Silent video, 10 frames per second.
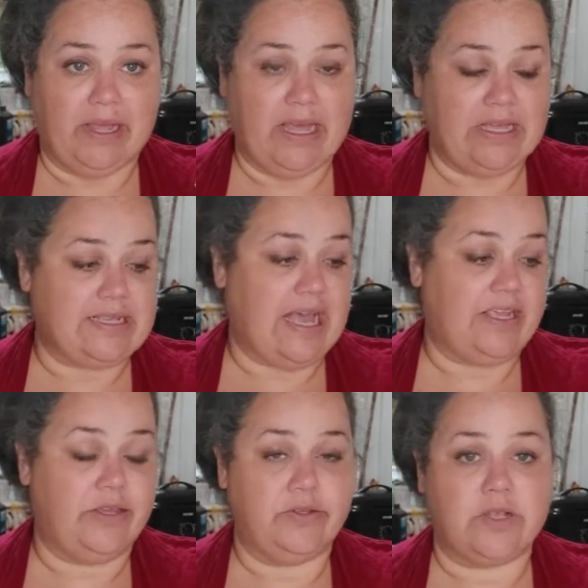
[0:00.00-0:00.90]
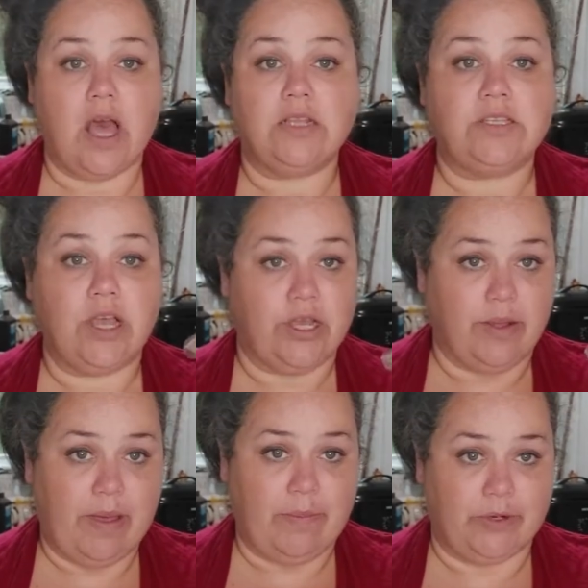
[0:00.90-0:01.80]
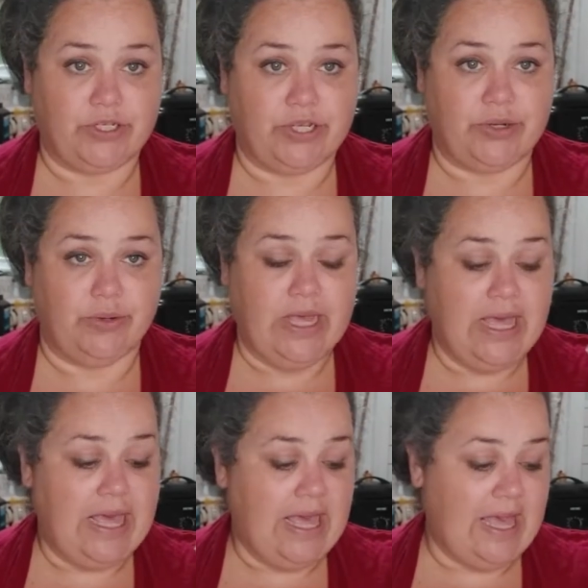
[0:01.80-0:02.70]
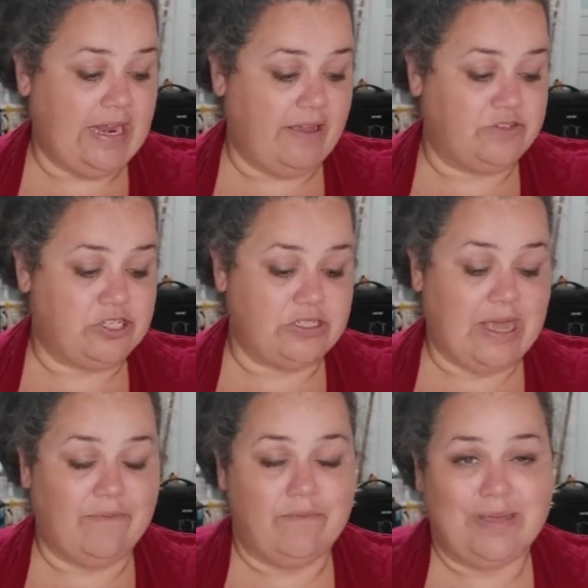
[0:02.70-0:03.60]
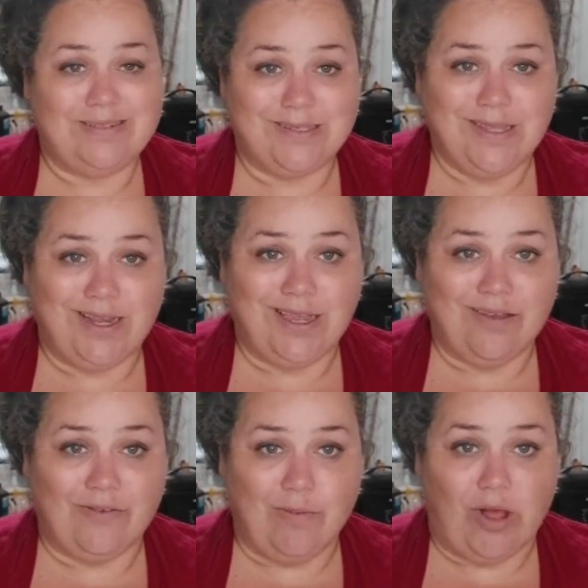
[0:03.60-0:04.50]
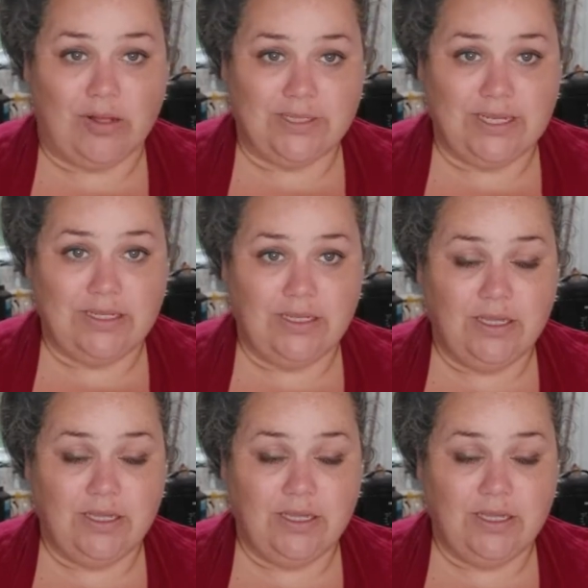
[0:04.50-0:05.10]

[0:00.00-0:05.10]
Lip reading: because I use a ton of pepper too. And I've been getting it from Aldi.